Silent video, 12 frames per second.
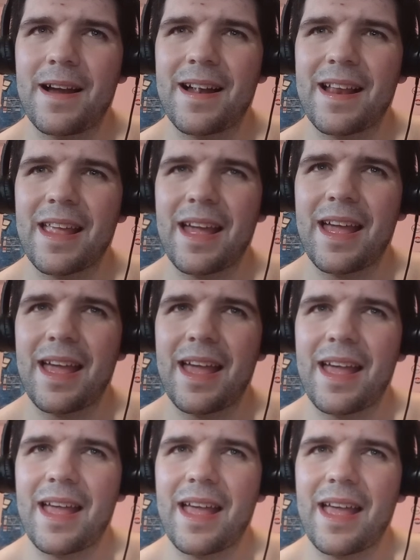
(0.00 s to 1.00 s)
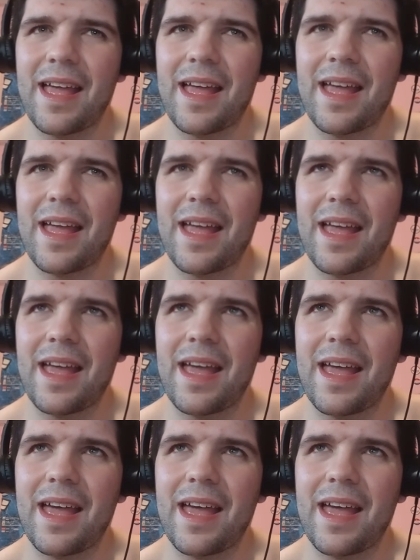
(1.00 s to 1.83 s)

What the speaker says: Nobody speaks.